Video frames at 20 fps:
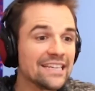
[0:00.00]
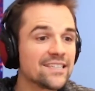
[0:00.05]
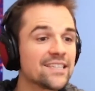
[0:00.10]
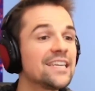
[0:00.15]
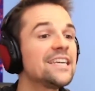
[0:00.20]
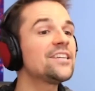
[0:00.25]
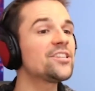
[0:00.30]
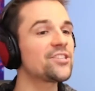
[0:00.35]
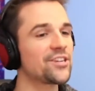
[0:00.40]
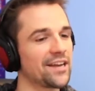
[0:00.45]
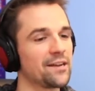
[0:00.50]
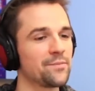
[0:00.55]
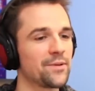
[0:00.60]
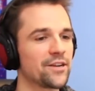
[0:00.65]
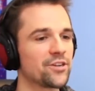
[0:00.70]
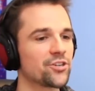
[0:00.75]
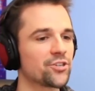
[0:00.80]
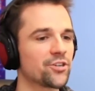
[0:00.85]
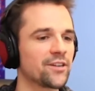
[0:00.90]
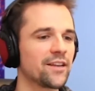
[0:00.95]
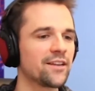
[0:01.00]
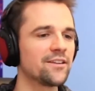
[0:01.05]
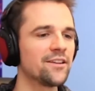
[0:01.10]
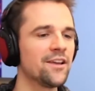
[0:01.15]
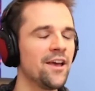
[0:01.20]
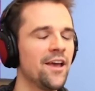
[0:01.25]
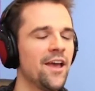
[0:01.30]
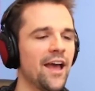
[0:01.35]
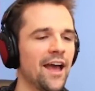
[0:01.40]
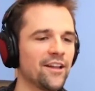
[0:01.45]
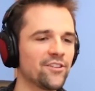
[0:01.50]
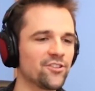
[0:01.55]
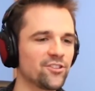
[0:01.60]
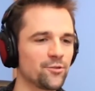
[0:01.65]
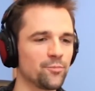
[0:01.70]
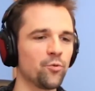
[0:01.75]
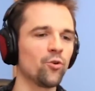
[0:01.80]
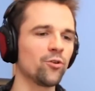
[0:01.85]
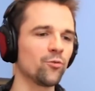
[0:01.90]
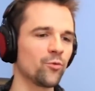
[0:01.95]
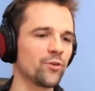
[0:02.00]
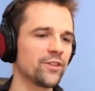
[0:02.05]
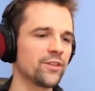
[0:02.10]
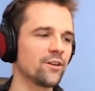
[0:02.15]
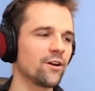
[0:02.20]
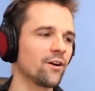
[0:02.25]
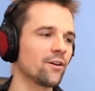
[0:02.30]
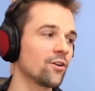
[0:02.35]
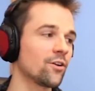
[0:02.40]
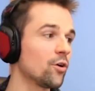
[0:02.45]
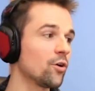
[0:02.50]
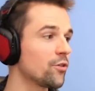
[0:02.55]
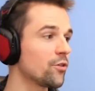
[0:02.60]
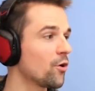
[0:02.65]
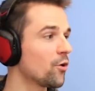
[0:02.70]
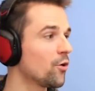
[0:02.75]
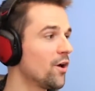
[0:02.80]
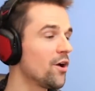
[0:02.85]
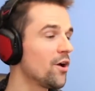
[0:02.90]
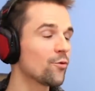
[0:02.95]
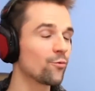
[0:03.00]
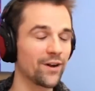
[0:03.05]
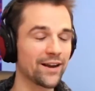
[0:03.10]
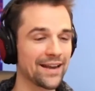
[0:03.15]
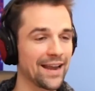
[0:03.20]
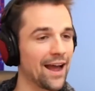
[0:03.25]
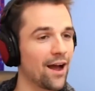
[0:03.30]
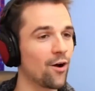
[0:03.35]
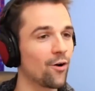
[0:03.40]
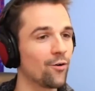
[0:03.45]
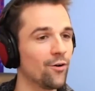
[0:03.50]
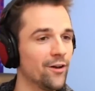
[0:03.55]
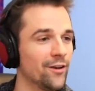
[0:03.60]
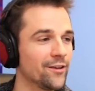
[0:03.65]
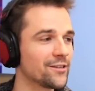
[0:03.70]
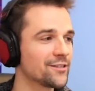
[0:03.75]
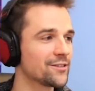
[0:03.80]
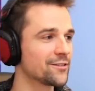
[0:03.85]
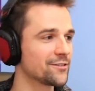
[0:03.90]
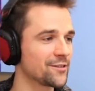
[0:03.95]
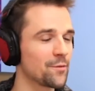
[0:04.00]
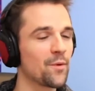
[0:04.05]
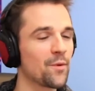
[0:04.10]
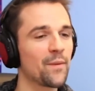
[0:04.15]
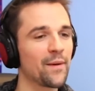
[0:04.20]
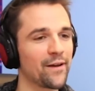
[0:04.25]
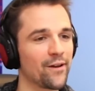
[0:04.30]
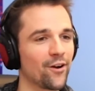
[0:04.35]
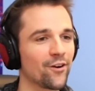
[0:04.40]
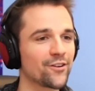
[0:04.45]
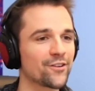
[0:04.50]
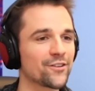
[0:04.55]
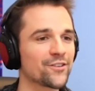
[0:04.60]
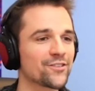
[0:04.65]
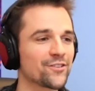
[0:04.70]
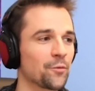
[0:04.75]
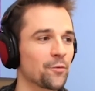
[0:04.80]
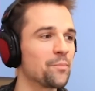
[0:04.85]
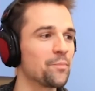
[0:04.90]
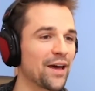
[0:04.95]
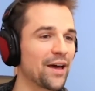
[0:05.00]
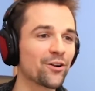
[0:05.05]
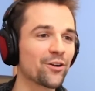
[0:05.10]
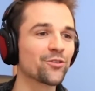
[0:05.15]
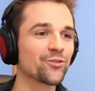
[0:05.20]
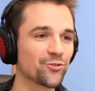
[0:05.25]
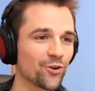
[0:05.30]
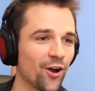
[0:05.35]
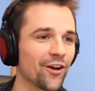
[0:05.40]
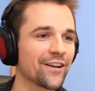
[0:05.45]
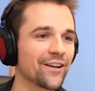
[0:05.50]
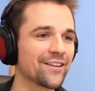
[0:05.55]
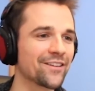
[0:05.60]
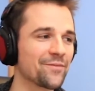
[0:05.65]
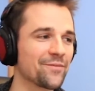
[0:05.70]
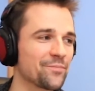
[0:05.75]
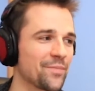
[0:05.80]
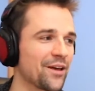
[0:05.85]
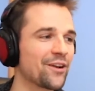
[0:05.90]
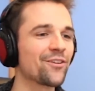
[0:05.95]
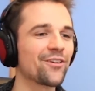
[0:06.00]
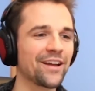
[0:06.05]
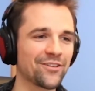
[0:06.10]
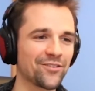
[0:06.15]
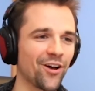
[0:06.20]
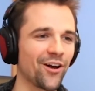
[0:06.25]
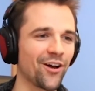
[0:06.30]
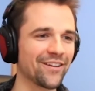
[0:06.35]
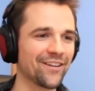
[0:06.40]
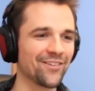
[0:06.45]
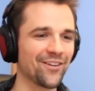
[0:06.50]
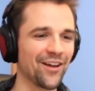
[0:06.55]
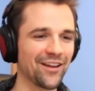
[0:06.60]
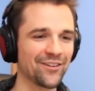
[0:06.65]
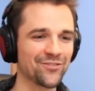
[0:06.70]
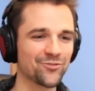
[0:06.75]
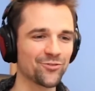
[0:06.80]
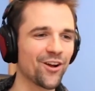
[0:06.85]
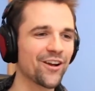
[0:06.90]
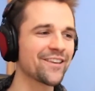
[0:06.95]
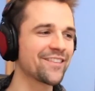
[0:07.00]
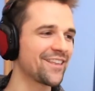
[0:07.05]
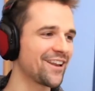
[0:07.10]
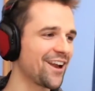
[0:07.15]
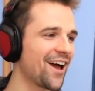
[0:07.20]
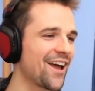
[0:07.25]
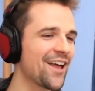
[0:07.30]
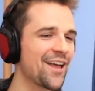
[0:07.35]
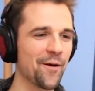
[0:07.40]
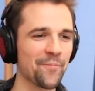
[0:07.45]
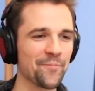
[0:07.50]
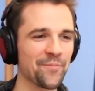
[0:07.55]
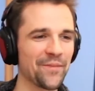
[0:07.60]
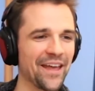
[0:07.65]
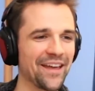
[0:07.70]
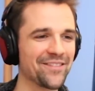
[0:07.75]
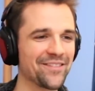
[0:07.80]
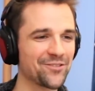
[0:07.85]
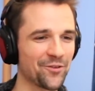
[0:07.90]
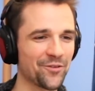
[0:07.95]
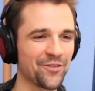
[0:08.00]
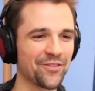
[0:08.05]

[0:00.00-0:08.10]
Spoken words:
animation and support with the art. Although right now some of my artists are better at drawing than I am. And so